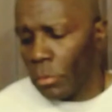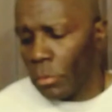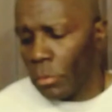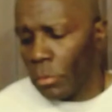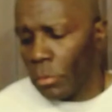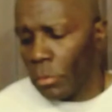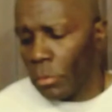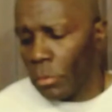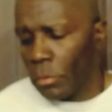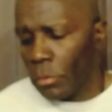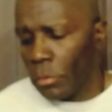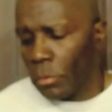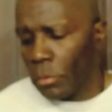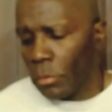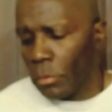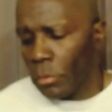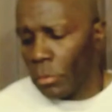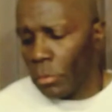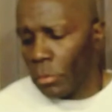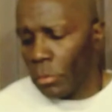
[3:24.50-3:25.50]
also
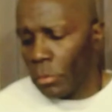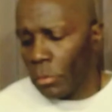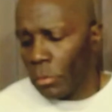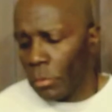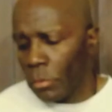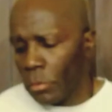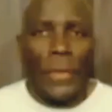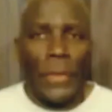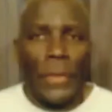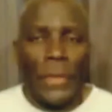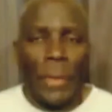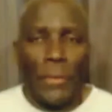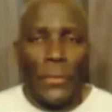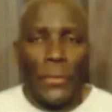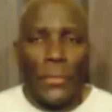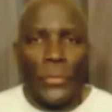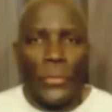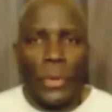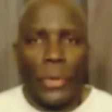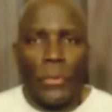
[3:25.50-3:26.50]
may have struggled within
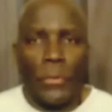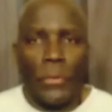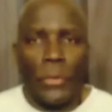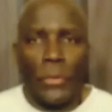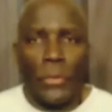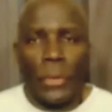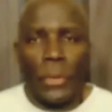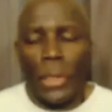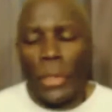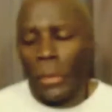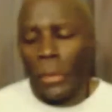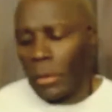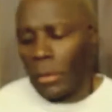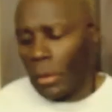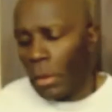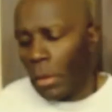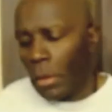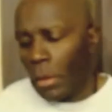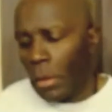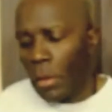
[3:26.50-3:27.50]
themselves to say,
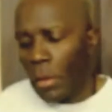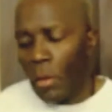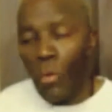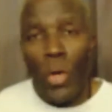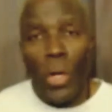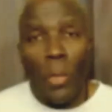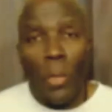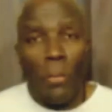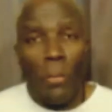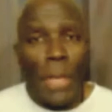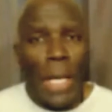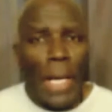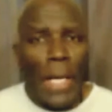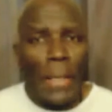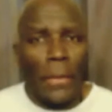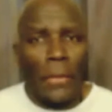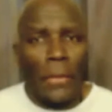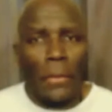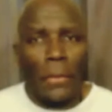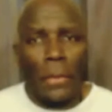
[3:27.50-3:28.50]
who am
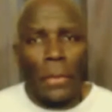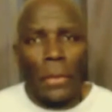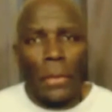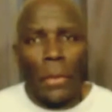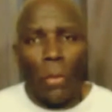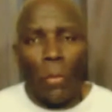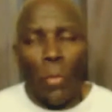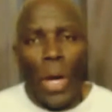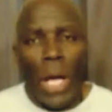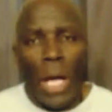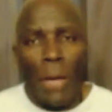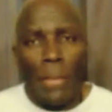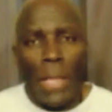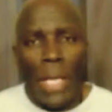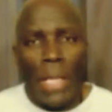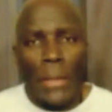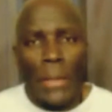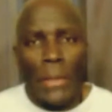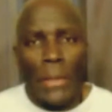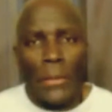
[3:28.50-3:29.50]
I? Why
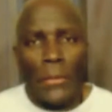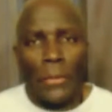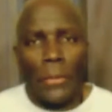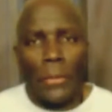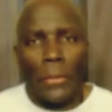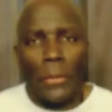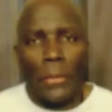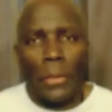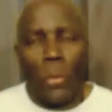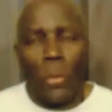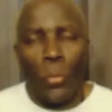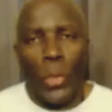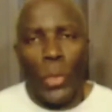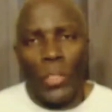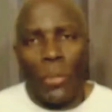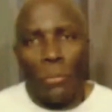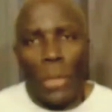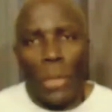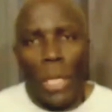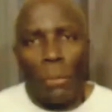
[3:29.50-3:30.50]
am I here?
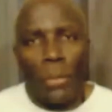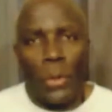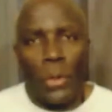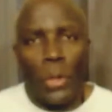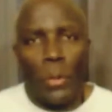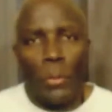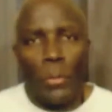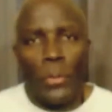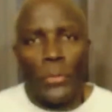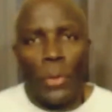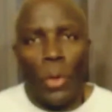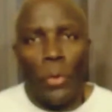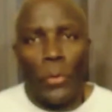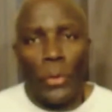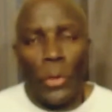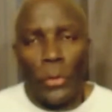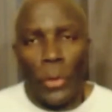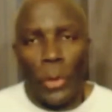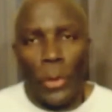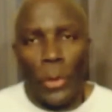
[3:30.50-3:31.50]
What is my purpose
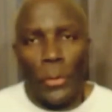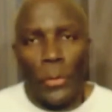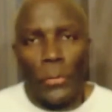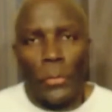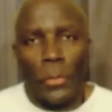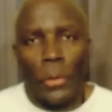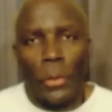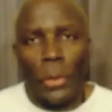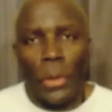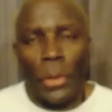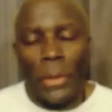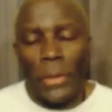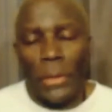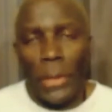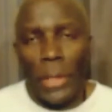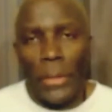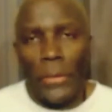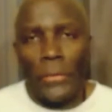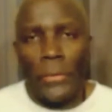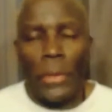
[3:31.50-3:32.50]
on this earth?
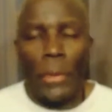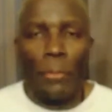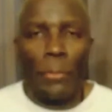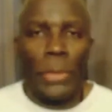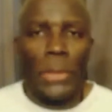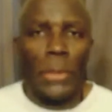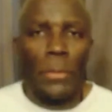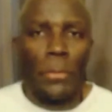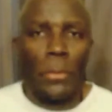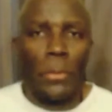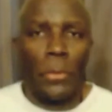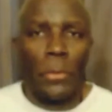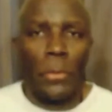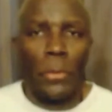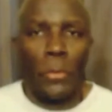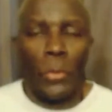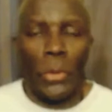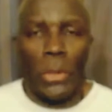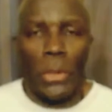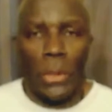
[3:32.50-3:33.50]
Yes, some
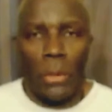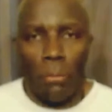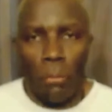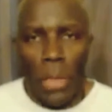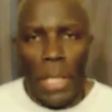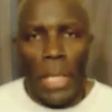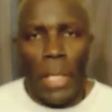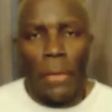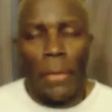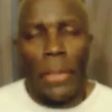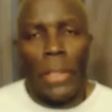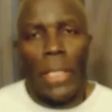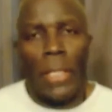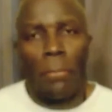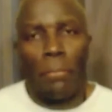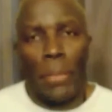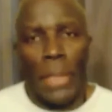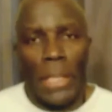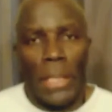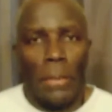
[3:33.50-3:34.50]
people want to get married,
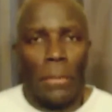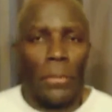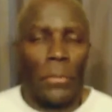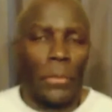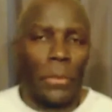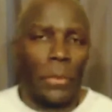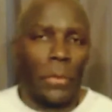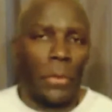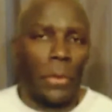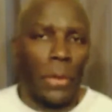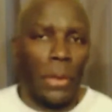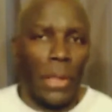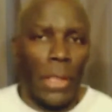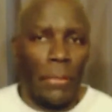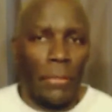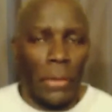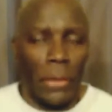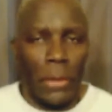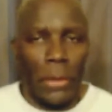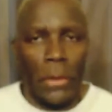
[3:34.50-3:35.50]
have babies, and
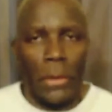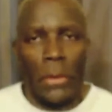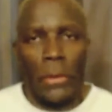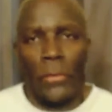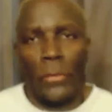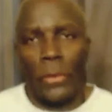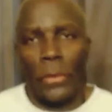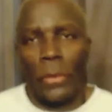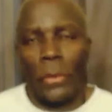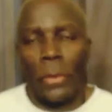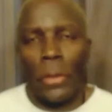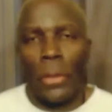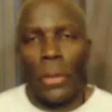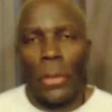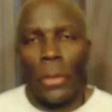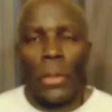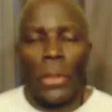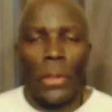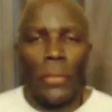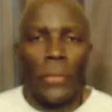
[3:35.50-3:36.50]
have kids, and
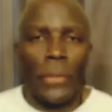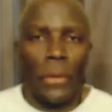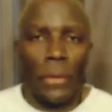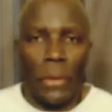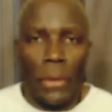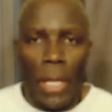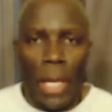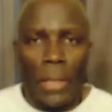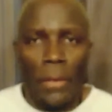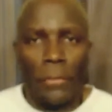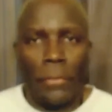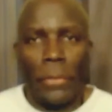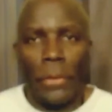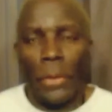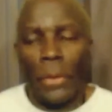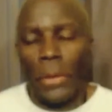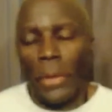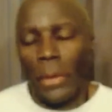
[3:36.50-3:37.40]
live their life